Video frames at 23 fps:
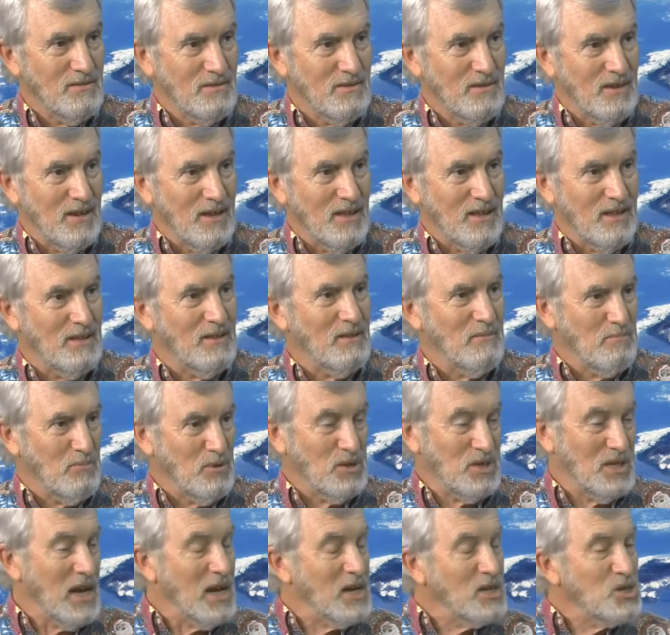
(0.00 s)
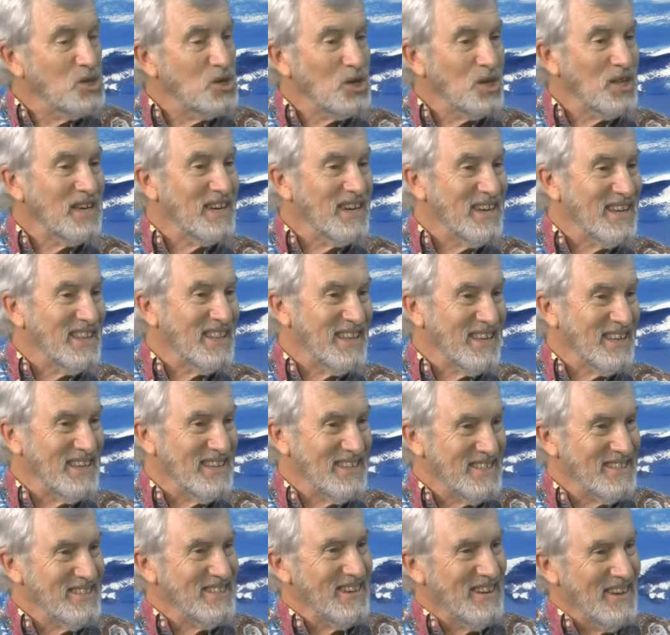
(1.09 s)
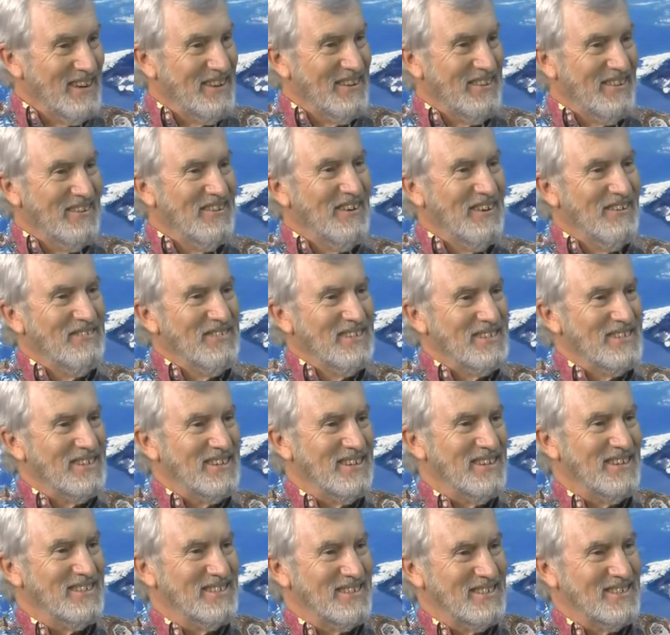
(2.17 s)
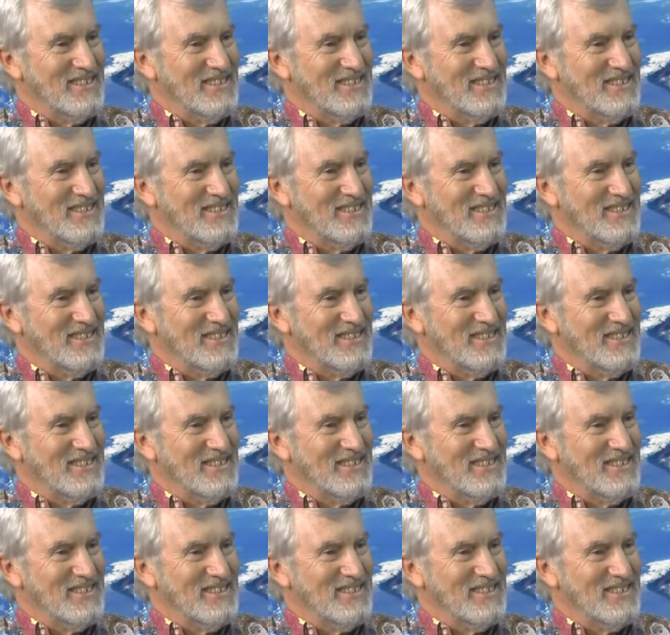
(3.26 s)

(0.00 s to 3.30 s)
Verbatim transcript: Well, we have to separate, indeed. Yeah, obviously, it's a